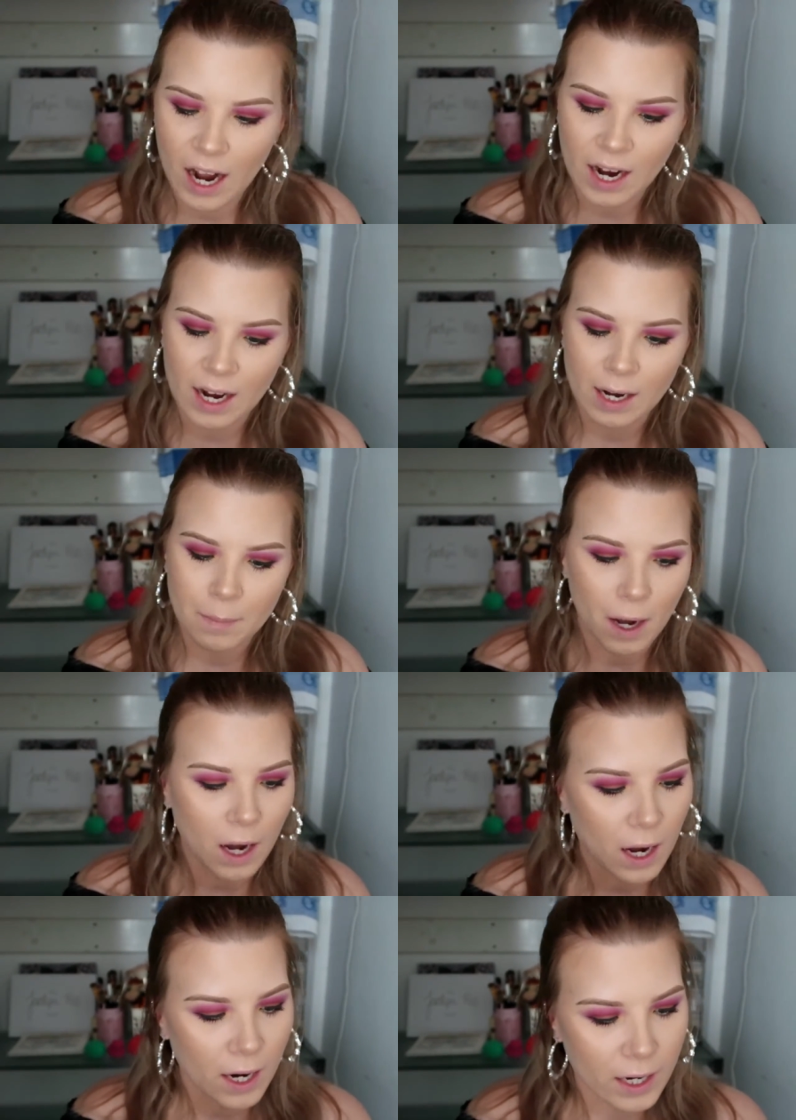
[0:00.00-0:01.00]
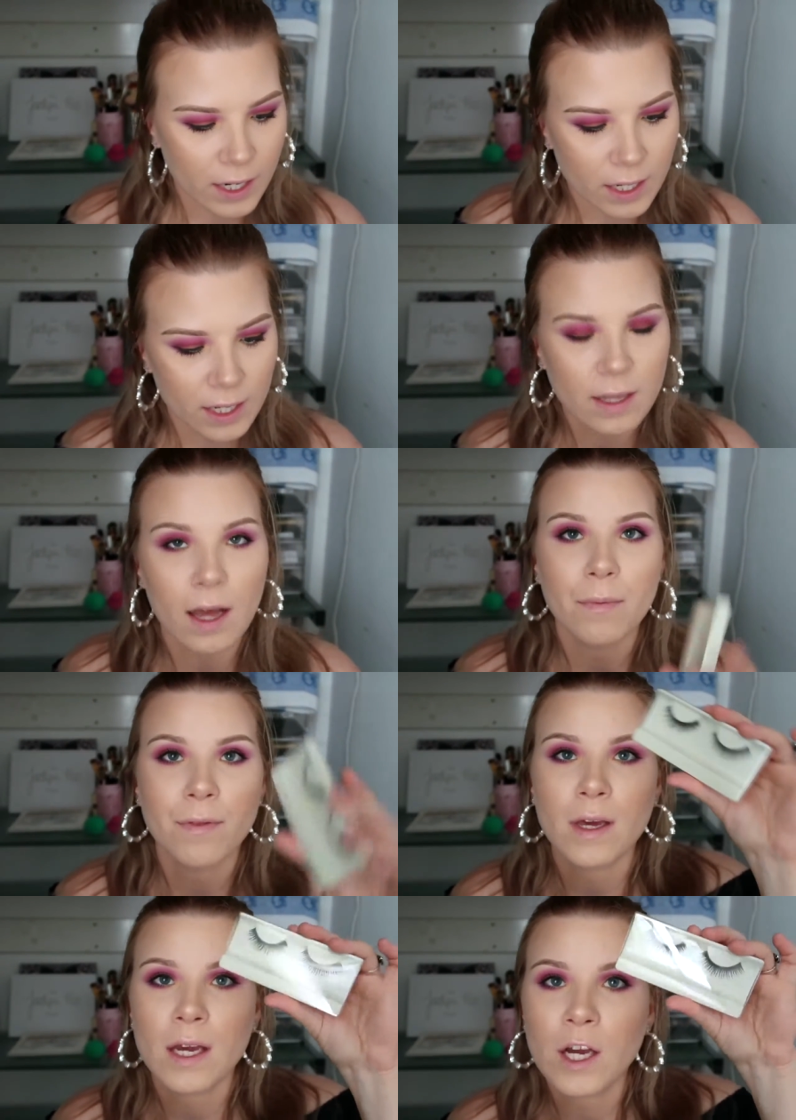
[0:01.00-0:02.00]
Um, I am
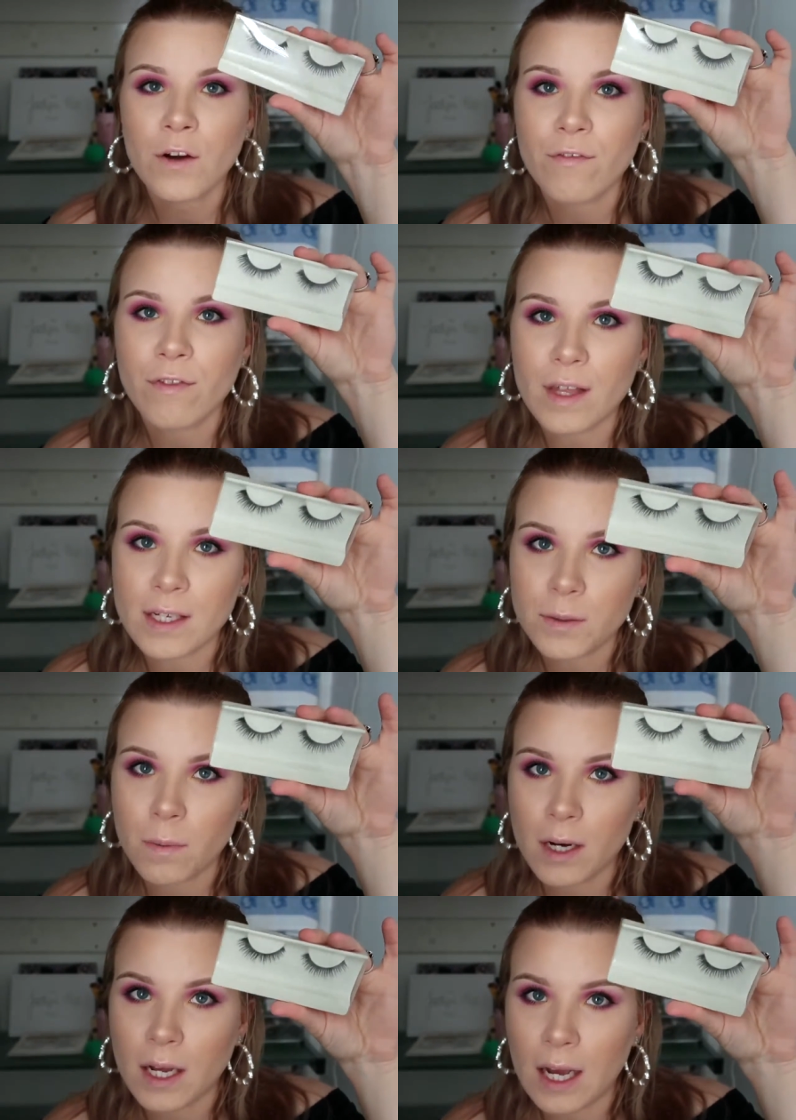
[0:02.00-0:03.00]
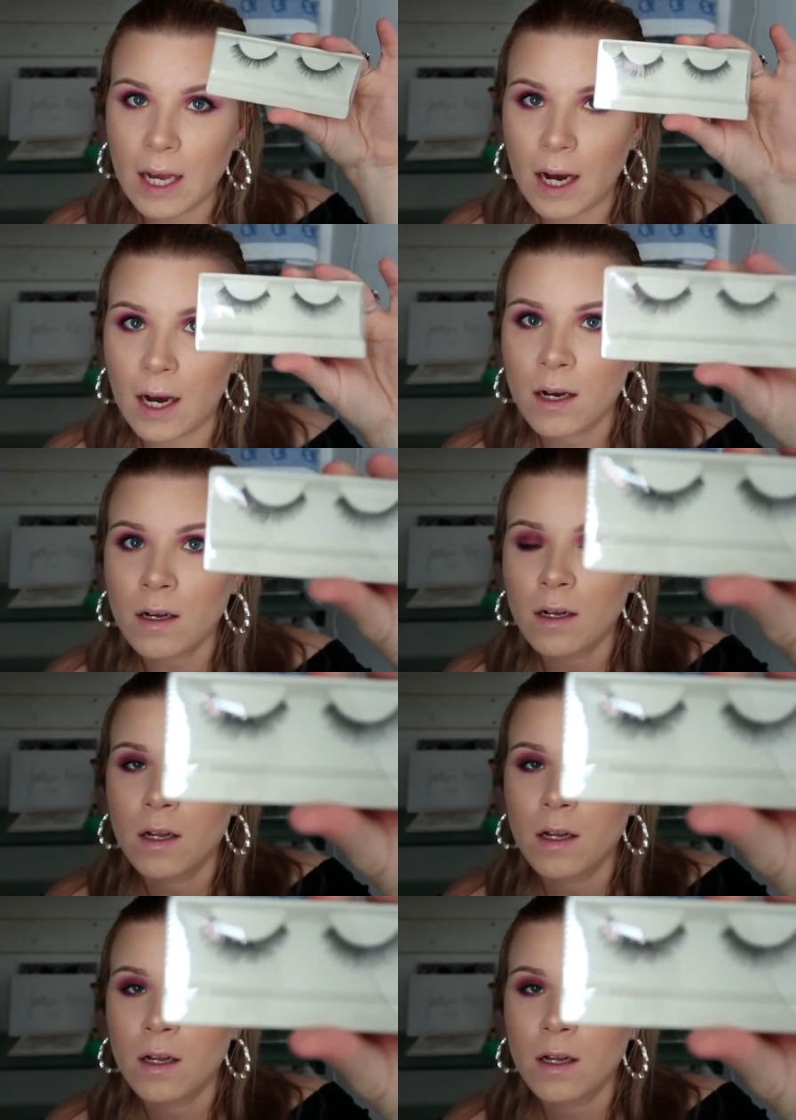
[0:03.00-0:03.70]
thinking of this one here